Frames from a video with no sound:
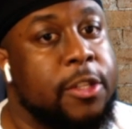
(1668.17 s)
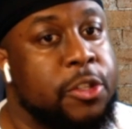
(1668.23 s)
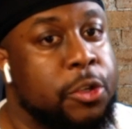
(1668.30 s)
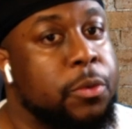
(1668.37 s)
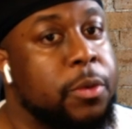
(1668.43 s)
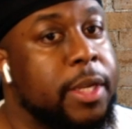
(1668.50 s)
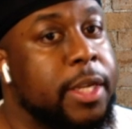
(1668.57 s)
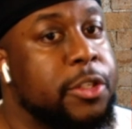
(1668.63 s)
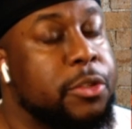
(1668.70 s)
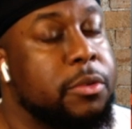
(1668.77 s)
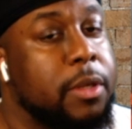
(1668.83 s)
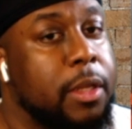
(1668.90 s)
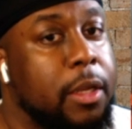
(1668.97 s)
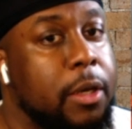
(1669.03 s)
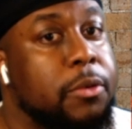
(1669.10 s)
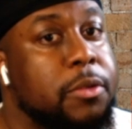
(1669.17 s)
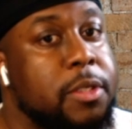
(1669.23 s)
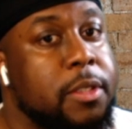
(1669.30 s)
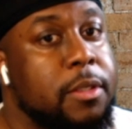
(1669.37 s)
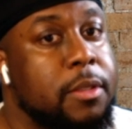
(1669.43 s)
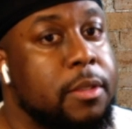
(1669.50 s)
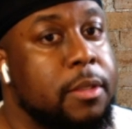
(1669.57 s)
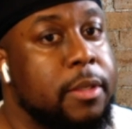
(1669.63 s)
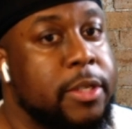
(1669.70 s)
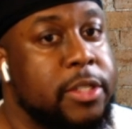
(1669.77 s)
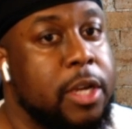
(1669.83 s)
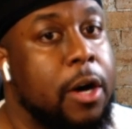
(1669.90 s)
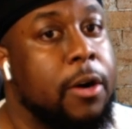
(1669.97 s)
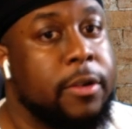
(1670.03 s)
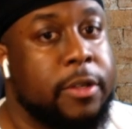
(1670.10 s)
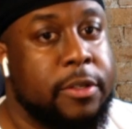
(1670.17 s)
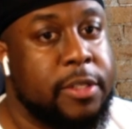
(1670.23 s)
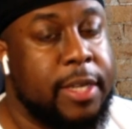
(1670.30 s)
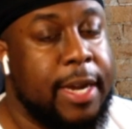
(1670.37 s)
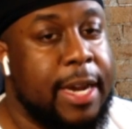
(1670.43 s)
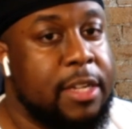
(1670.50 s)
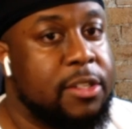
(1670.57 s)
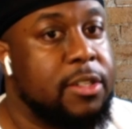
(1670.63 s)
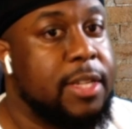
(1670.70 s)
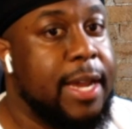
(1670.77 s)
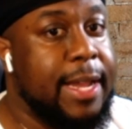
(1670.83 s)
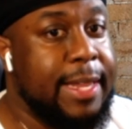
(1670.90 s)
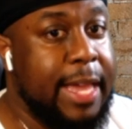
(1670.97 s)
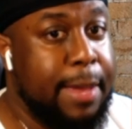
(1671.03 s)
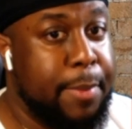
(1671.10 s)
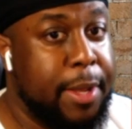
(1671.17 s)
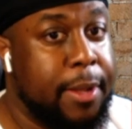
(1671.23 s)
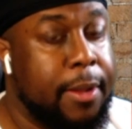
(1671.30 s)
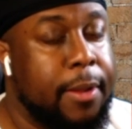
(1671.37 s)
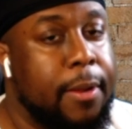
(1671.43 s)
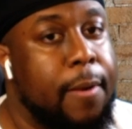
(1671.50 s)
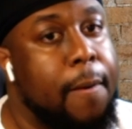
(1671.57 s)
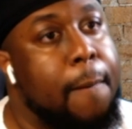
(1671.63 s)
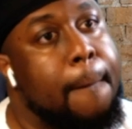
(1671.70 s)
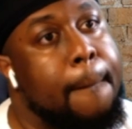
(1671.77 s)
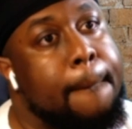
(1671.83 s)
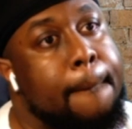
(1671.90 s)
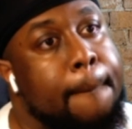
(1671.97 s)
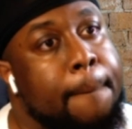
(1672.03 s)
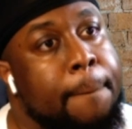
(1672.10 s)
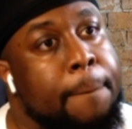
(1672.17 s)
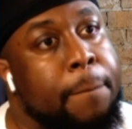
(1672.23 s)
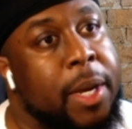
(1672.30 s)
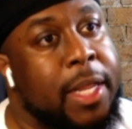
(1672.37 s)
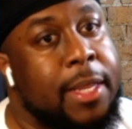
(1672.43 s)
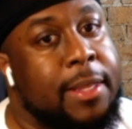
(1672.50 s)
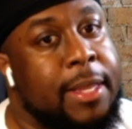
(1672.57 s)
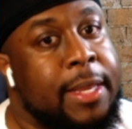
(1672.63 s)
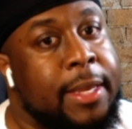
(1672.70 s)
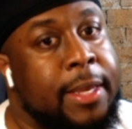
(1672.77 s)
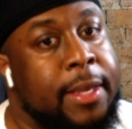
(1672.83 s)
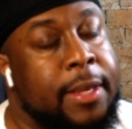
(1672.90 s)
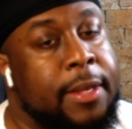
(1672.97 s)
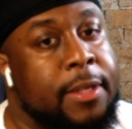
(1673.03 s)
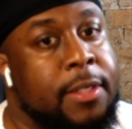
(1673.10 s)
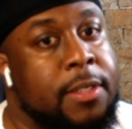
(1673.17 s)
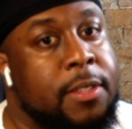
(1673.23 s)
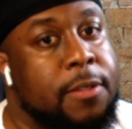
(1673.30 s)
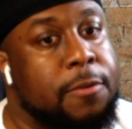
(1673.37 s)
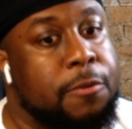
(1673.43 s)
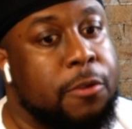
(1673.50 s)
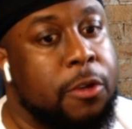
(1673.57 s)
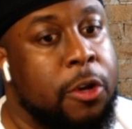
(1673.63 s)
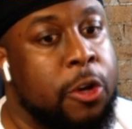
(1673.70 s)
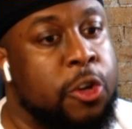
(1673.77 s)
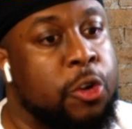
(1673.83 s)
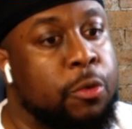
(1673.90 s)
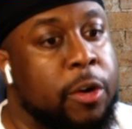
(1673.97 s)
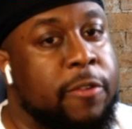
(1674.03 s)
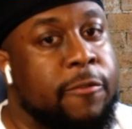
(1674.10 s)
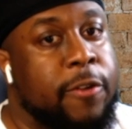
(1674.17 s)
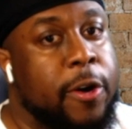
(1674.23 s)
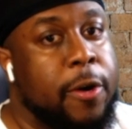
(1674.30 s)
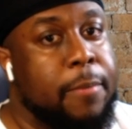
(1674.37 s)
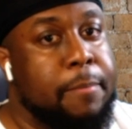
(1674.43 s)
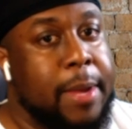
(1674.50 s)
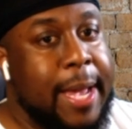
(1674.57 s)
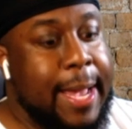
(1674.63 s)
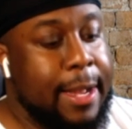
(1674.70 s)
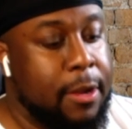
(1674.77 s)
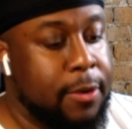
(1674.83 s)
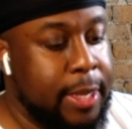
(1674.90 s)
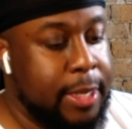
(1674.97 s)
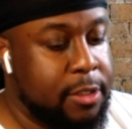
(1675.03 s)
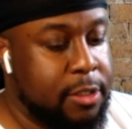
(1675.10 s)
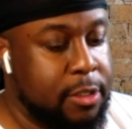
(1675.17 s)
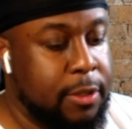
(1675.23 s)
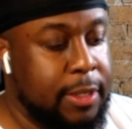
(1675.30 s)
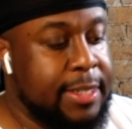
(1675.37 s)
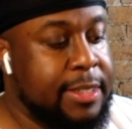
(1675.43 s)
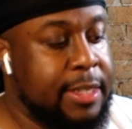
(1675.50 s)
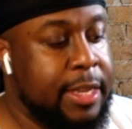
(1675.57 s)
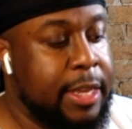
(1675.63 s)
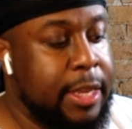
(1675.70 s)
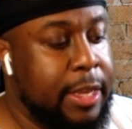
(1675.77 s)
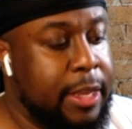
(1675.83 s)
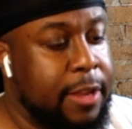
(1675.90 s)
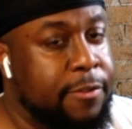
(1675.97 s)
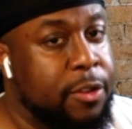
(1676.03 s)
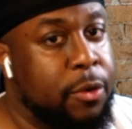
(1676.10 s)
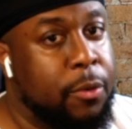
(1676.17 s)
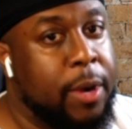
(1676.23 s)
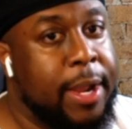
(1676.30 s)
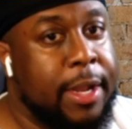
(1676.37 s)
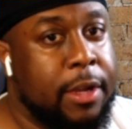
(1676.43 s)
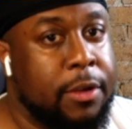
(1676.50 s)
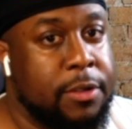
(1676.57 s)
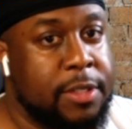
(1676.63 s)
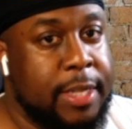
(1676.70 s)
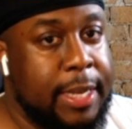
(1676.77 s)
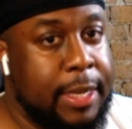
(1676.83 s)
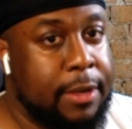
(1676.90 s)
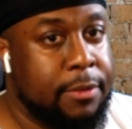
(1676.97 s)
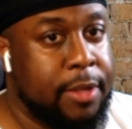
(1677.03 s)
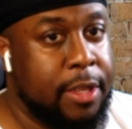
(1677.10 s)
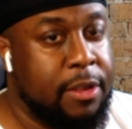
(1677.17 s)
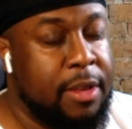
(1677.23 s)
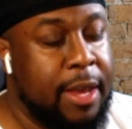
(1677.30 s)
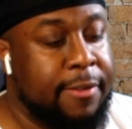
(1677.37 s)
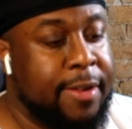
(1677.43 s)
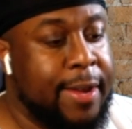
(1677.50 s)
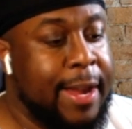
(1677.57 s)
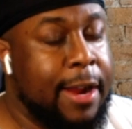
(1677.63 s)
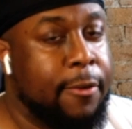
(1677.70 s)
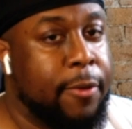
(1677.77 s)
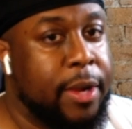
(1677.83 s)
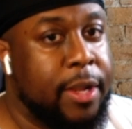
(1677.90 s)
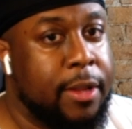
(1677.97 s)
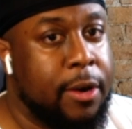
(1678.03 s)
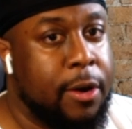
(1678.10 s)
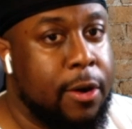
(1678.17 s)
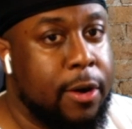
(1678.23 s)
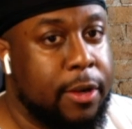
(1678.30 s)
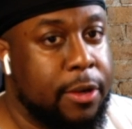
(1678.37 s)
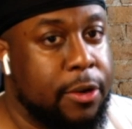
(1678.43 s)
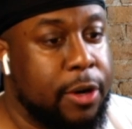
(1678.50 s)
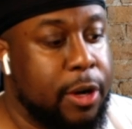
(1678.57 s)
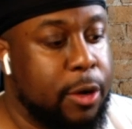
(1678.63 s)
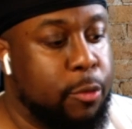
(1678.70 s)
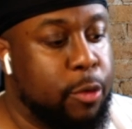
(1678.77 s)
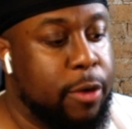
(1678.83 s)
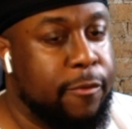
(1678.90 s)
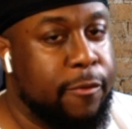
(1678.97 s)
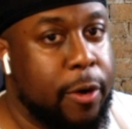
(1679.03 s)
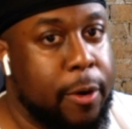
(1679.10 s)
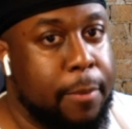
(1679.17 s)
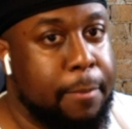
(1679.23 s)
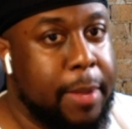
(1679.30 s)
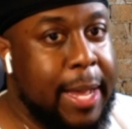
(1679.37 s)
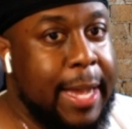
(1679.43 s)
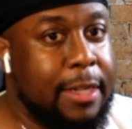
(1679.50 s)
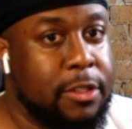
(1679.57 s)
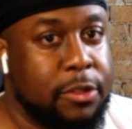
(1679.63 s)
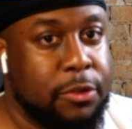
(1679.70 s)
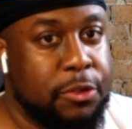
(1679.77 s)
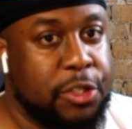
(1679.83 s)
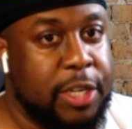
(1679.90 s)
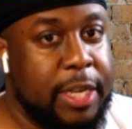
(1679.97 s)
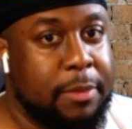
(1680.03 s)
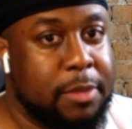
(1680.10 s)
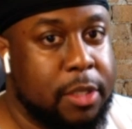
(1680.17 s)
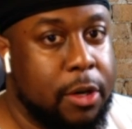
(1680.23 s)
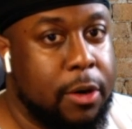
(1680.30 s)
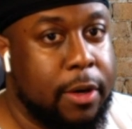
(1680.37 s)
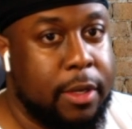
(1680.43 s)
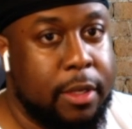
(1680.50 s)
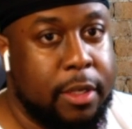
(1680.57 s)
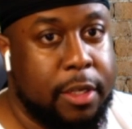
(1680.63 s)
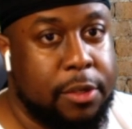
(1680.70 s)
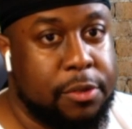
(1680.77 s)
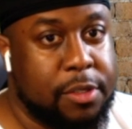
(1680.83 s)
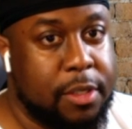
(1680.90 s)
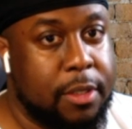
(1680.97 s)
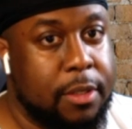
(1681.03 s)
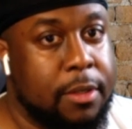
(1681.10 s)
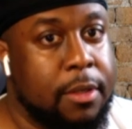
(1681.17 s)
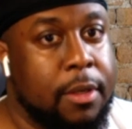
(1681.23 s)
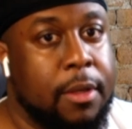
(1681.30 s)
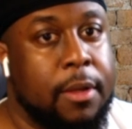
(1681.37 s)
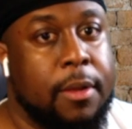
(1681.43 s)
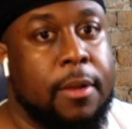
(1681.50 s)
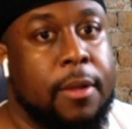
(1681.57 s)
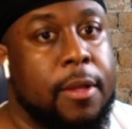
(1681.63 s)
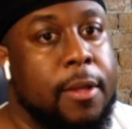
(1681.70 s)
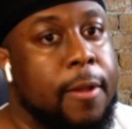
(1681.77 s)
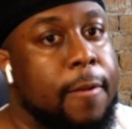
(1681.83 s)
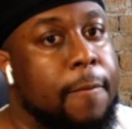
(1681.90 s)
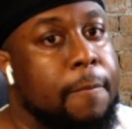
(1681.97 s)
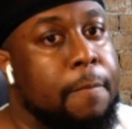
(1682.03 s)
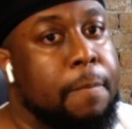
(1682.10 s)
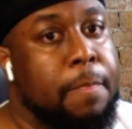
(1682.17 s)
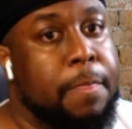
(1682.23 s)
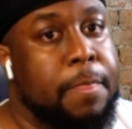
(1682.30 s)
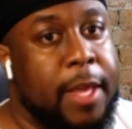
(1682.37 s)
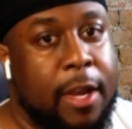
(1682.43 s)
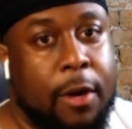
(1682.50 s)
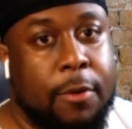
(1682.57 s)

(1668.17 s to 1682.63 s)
yeah, two will get you close because all those guys are dynamic. But the thing is, you revert back. Okay, so let's say if Durant goes down and you have Kyrie and Harden, you're gonna revert back to James Harden in Houston. They